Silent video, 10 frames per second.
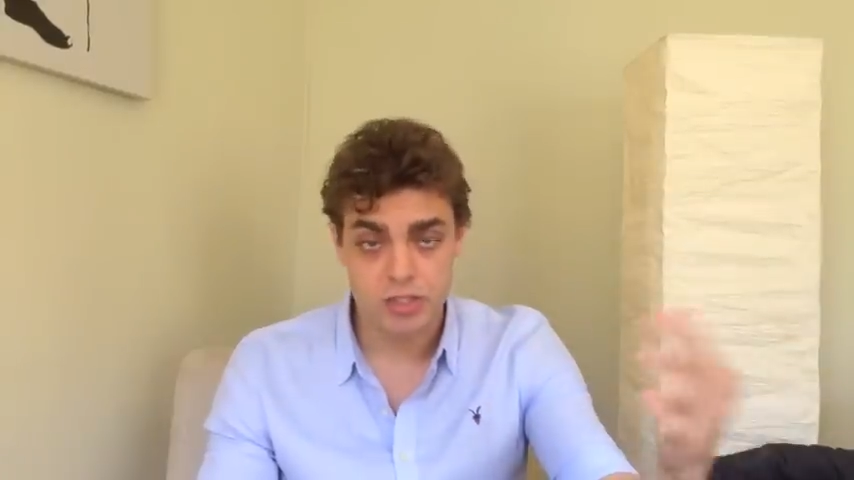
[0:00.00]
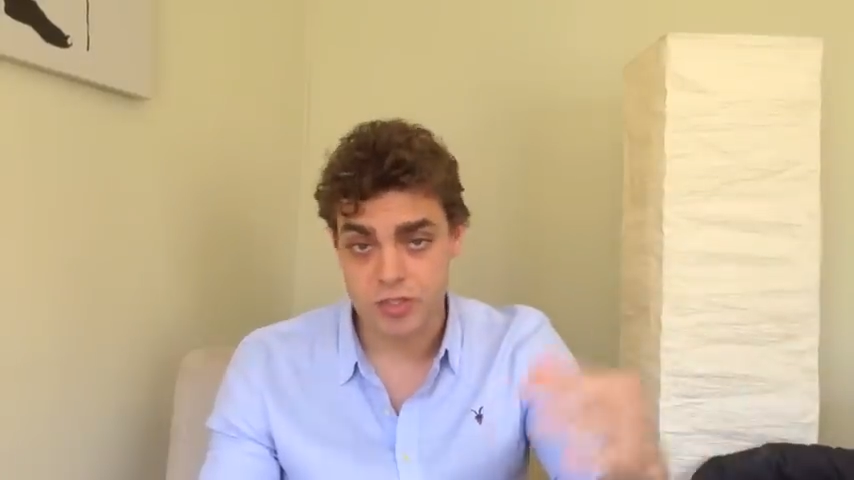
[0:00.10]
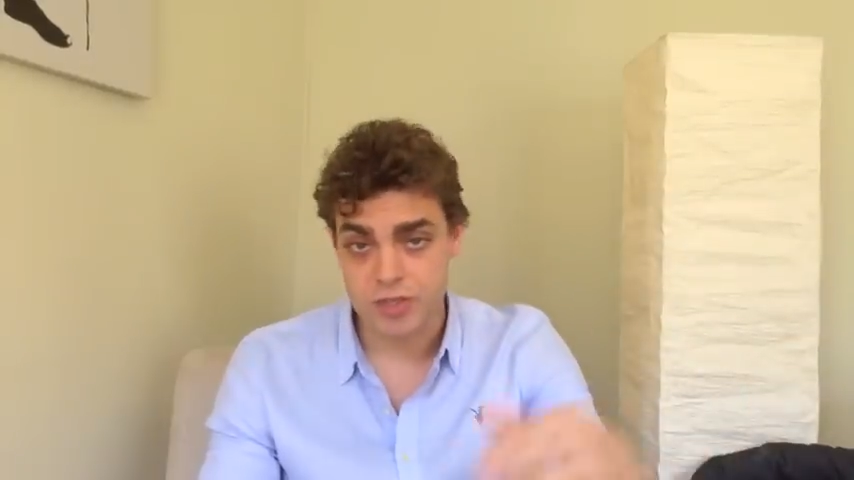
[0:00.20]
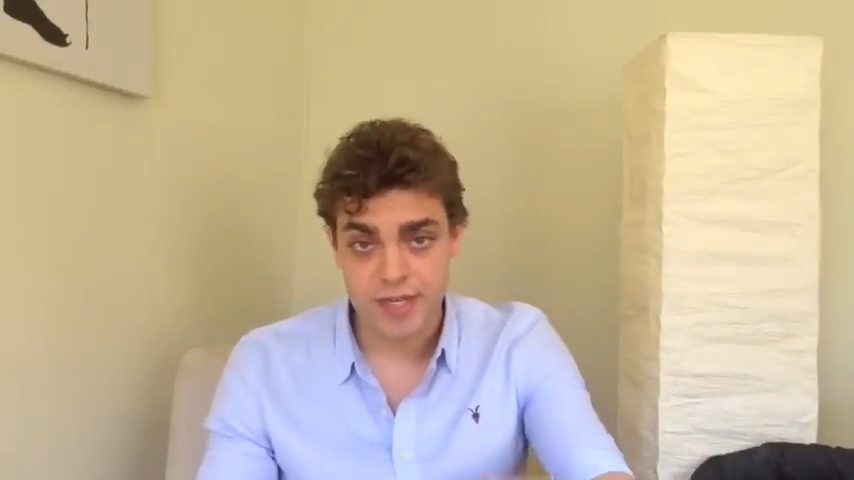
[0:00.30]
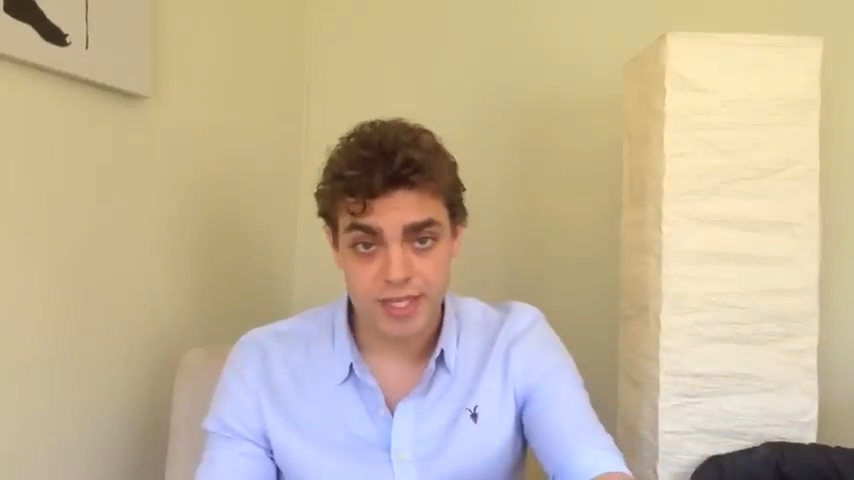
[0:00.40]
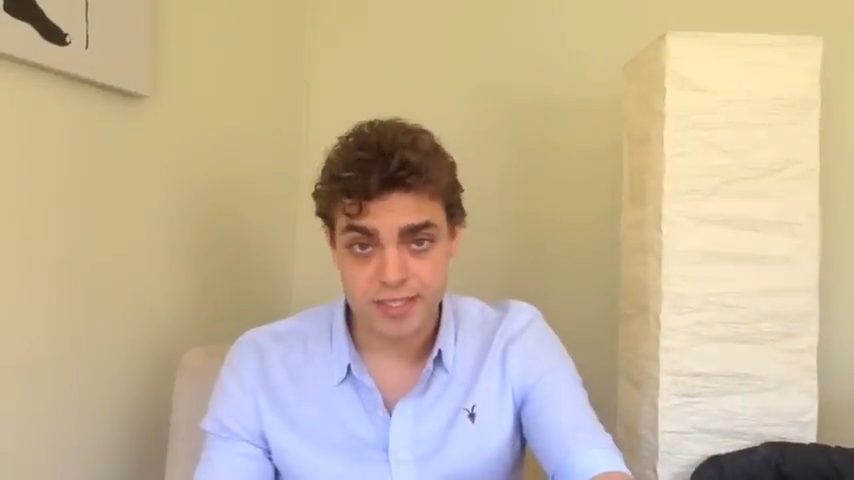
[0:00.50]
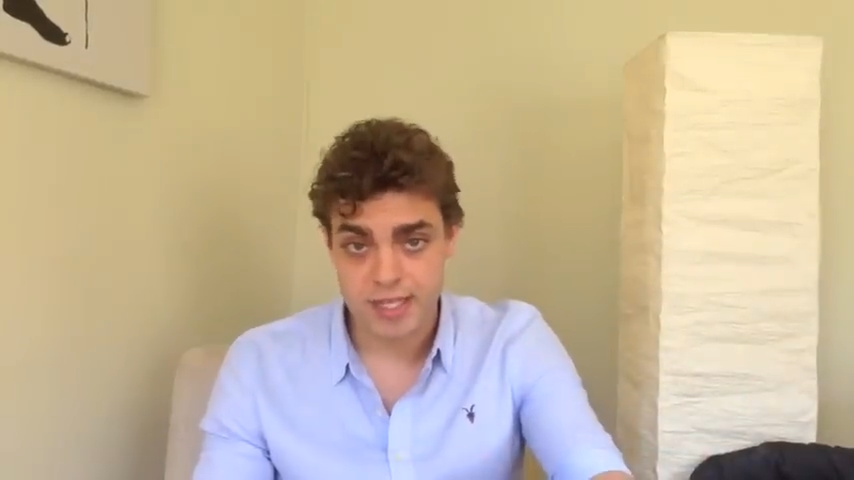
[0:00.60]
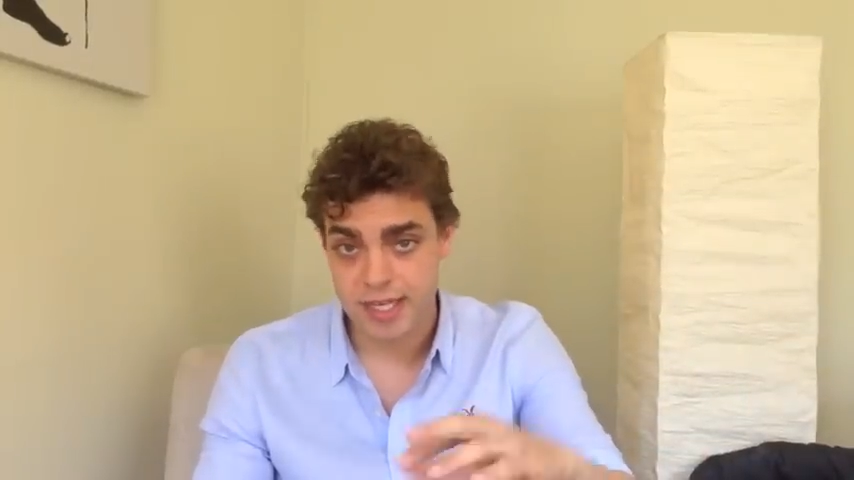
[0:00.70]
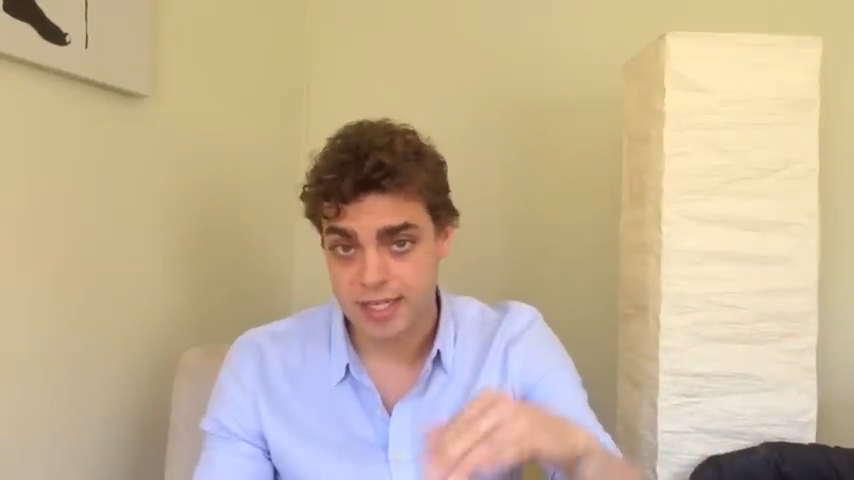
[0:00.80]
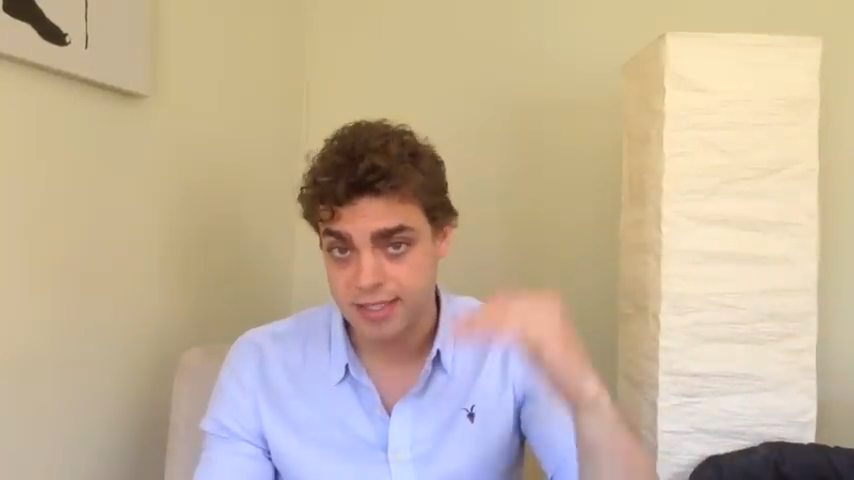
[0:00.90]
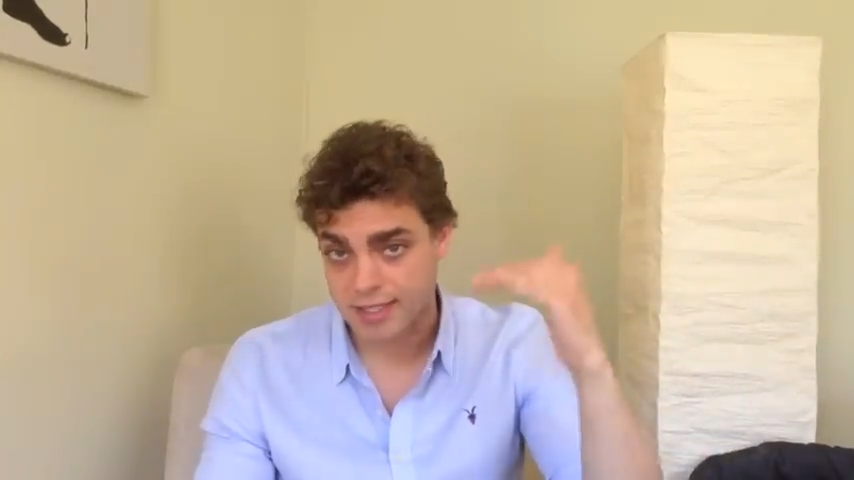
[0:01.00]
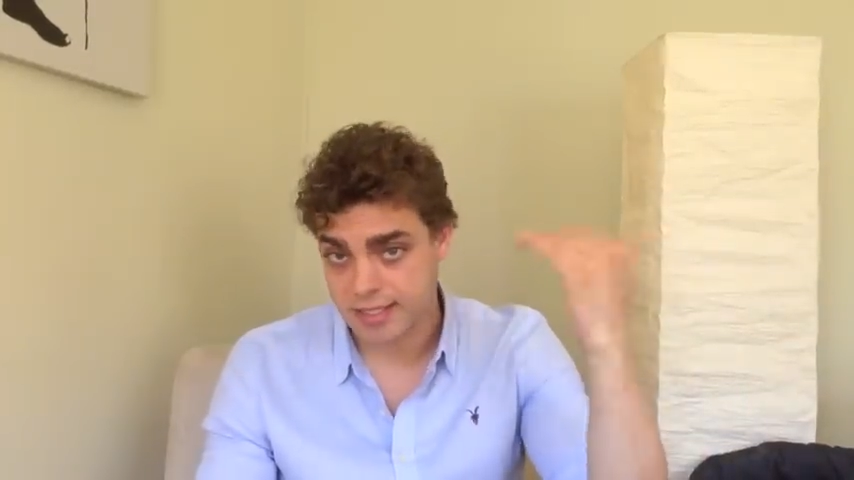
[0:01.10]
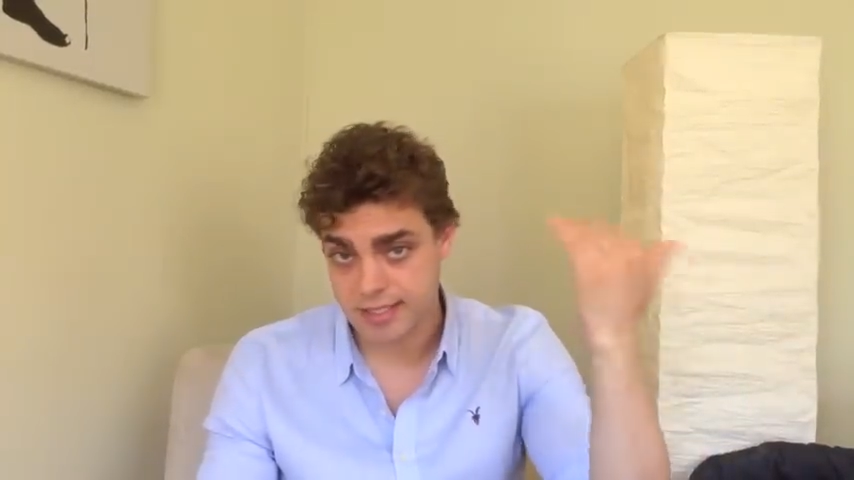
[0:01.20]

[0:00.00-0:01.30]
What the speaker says: so the real estate is at